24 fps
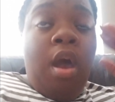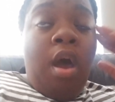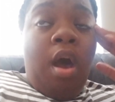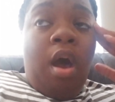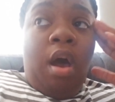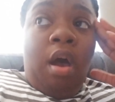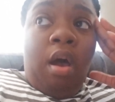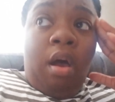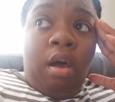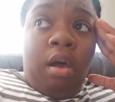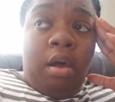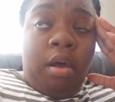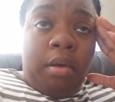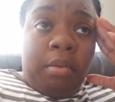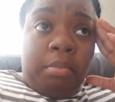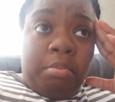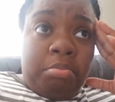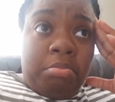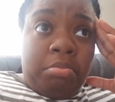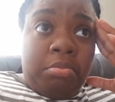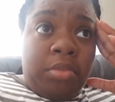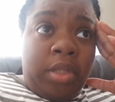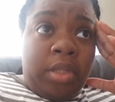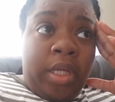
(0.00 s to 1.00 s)

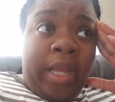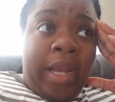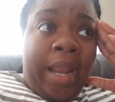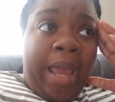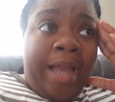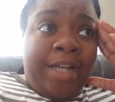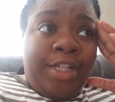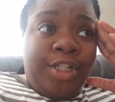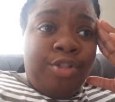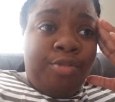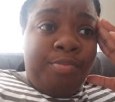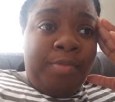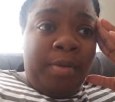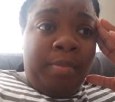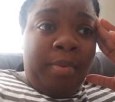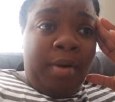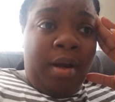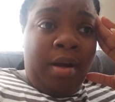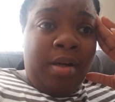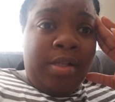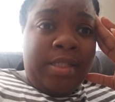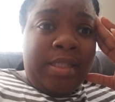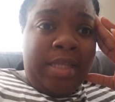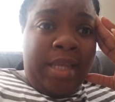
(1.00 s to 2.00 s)
and I just remember
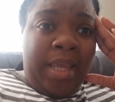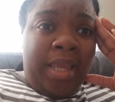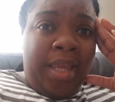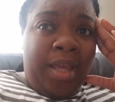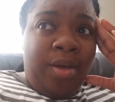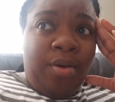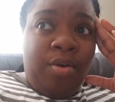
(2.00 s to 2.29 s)
her saying,